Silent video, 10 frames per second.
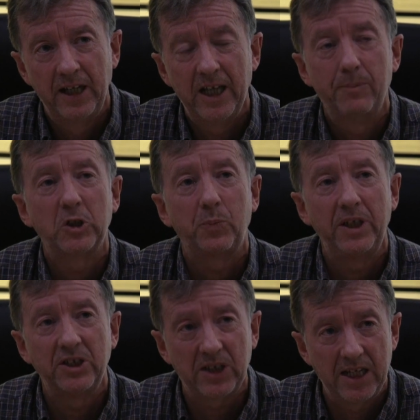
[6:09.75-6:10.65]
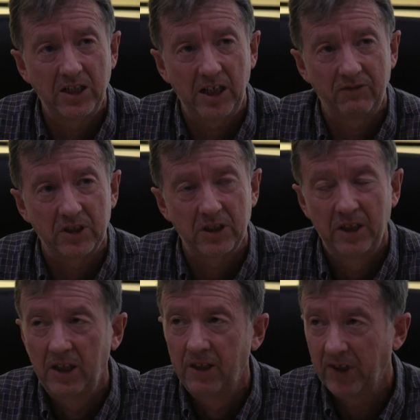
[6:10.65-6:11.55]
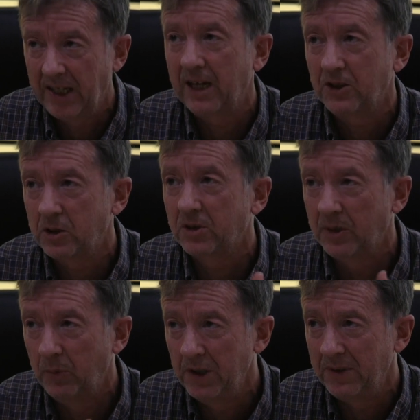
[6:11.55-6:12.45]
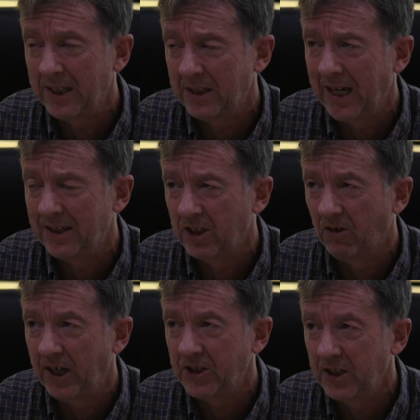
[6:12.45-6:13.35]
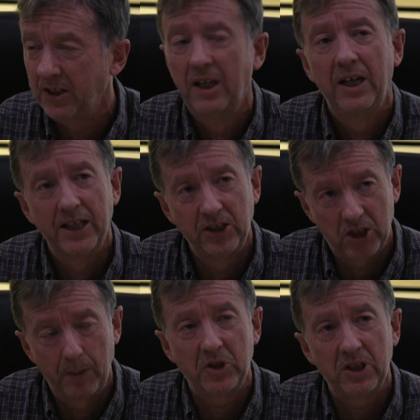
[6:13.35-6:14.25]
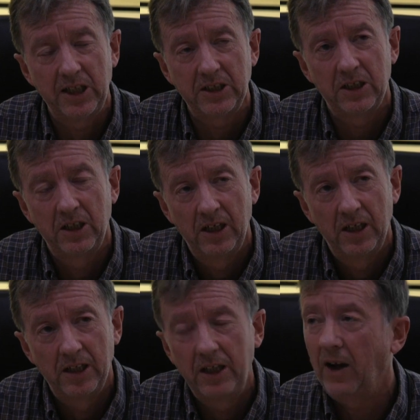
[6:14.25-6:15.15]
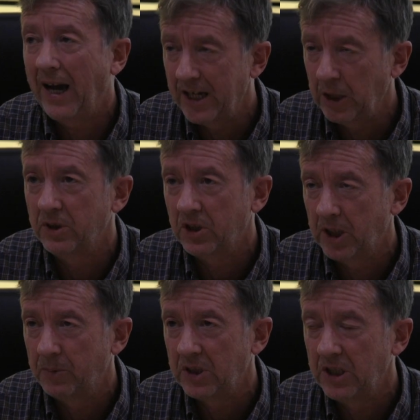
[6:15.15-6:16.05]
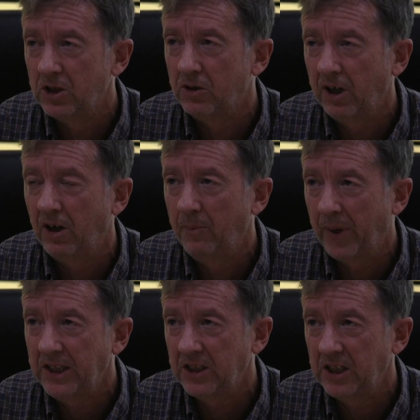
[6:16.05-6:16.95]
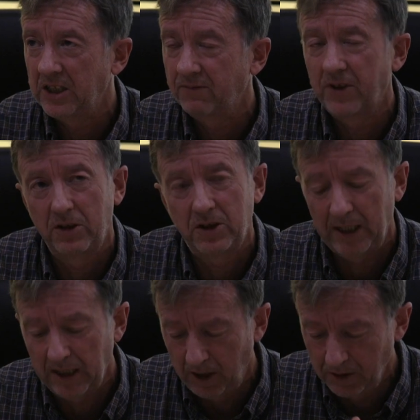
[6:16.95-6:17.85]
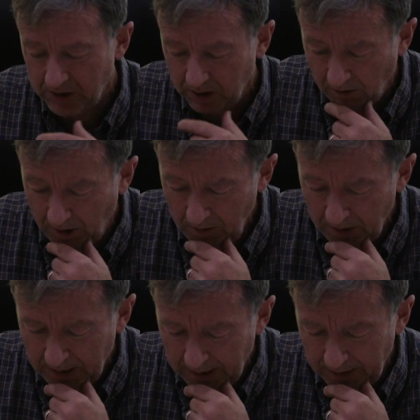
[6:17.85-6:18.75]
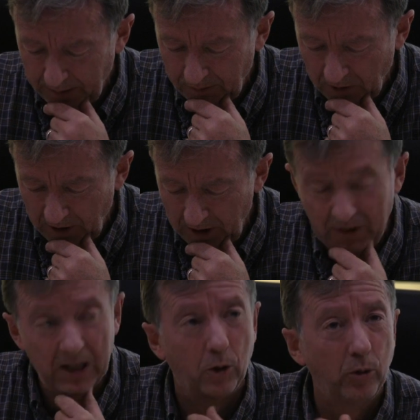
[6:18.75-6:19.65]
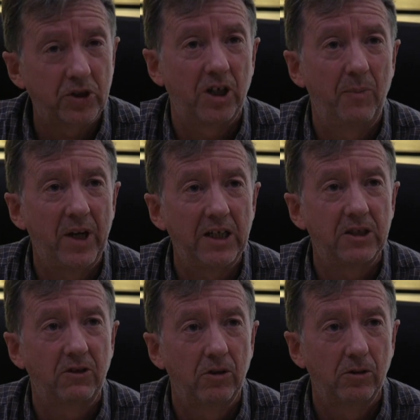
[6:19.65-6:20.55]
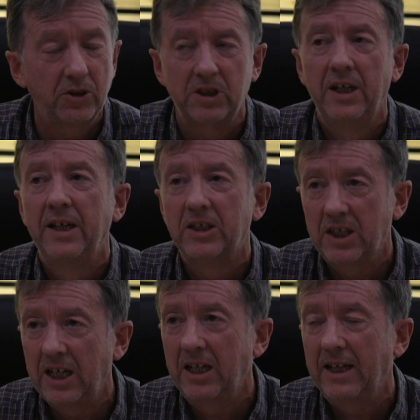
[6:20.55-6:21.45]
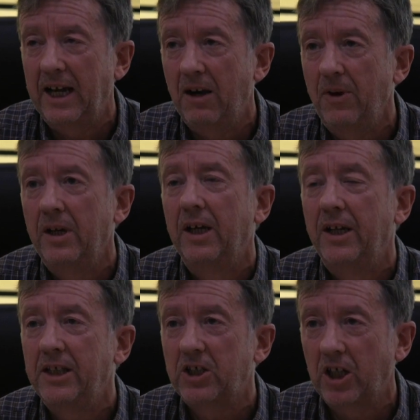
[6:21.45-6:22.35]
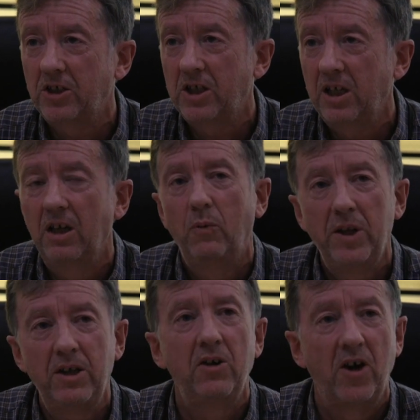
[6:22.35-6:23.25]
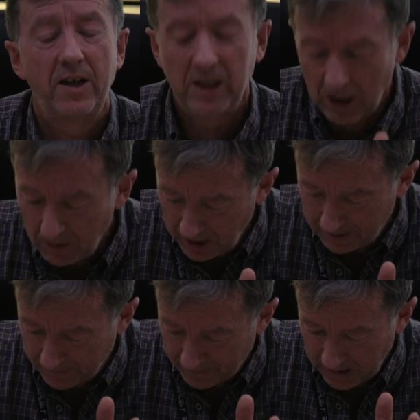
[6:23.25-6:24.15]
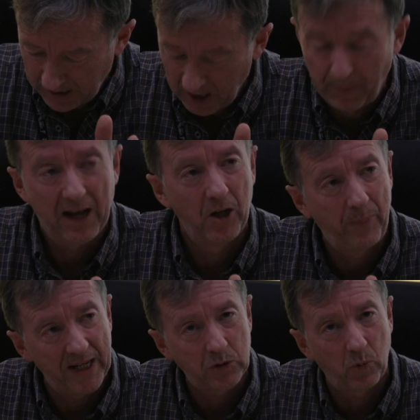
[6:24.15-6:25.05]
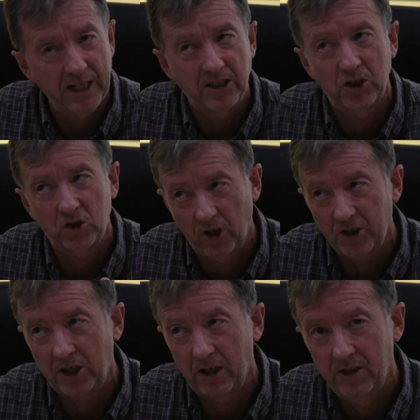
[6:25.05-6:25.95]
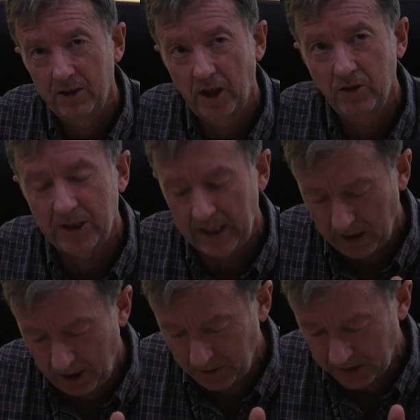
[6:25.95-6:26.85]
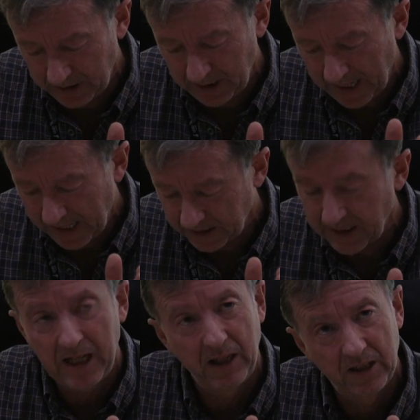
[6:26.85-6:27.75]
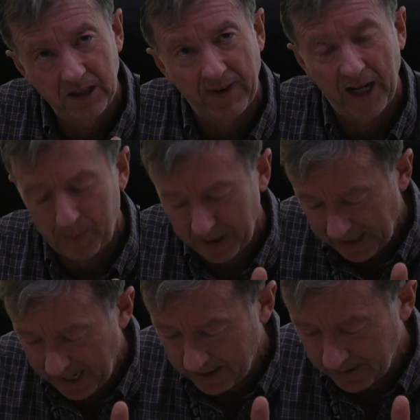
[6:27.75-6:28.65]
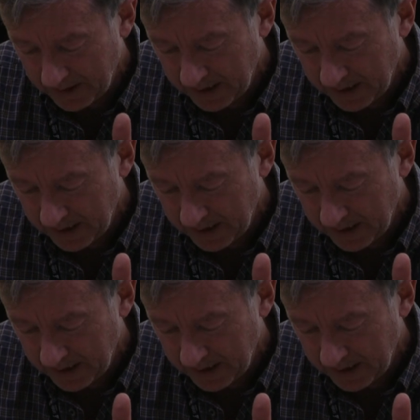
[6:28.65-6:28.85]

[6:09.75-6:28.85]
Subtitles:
There must be incentives for councils to move in that direction and subsidies, you know, adequate subsidies, an ongoing basis for those DLOs to grow and thrive. It also means, of course, sitting down and discussing with Unite the Union about the best way to structure those DLOs as they develop again.